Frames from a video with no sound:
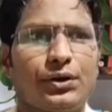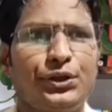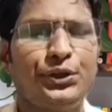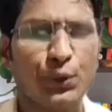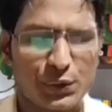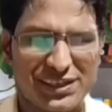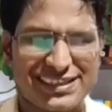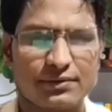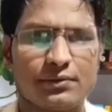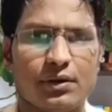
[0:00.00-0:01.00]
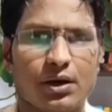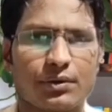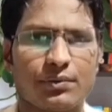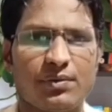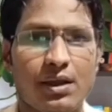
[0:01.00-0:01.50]
used
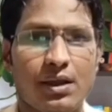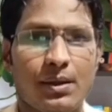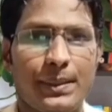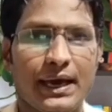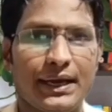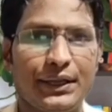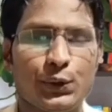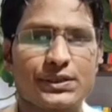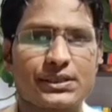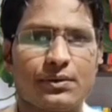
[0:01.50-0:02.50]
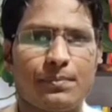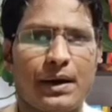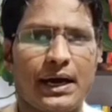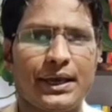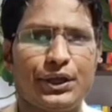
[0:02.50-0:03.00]
or they are used
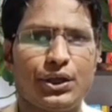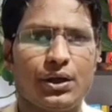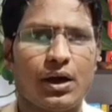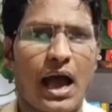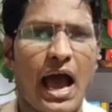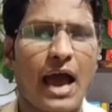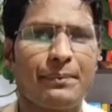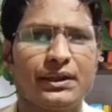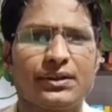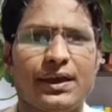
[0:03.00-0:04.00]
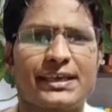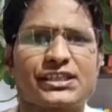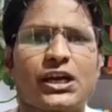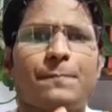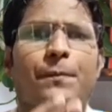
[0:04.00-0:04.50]
by having the
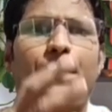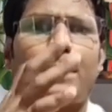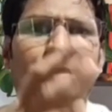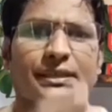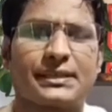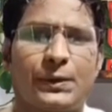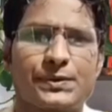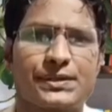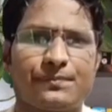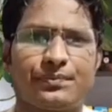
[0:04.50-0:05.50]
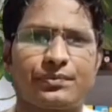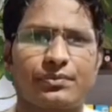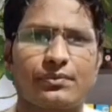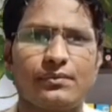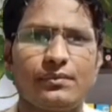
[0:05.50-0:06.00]
extra puff of the sounds.
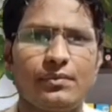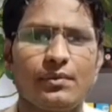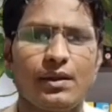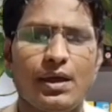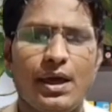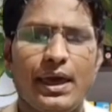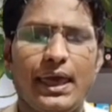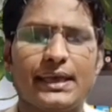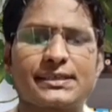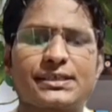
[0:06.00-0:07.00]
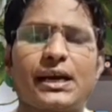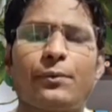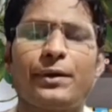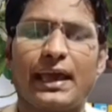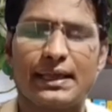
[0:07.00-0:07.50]
Extra,
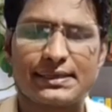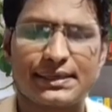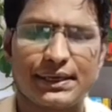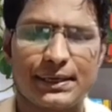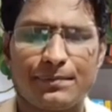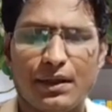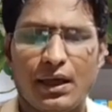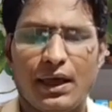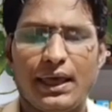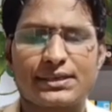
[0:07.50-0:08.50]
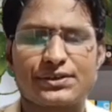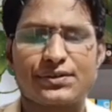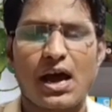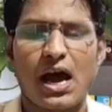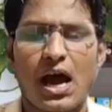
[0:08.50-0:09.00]
we can say,
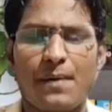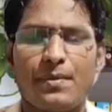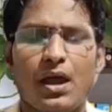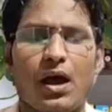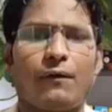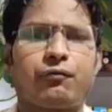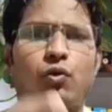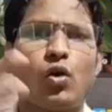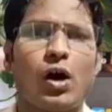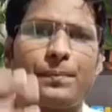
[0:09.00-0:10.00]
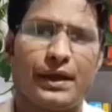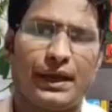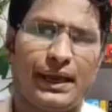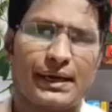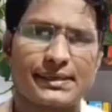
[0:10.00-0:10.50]
extra flow of the
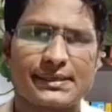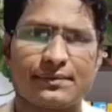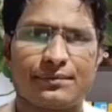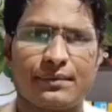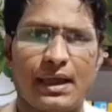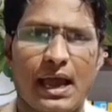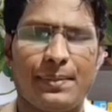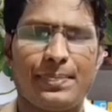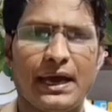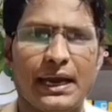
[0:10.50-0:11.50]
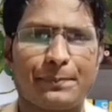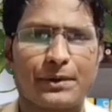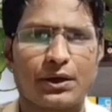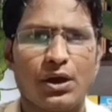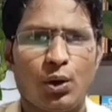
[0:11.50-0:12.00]
airs, and then
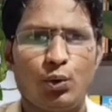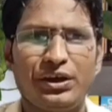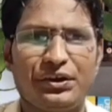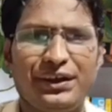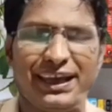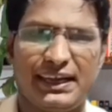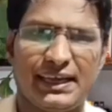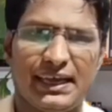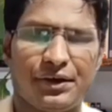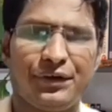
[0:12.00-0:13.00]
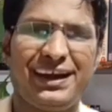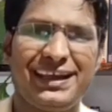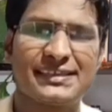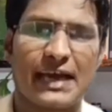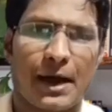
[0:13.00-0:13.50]
after we really
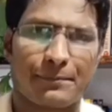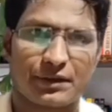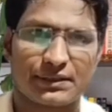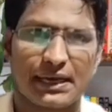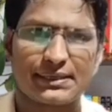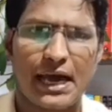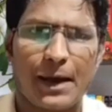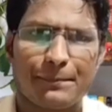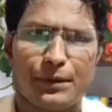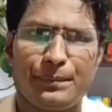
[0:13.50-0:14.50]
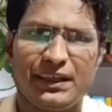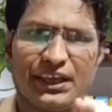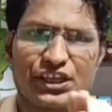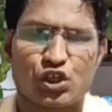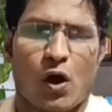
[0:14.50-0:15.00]
release after that, after
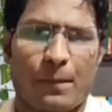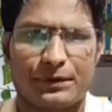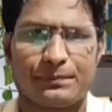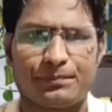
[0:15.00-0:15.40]
being stopped.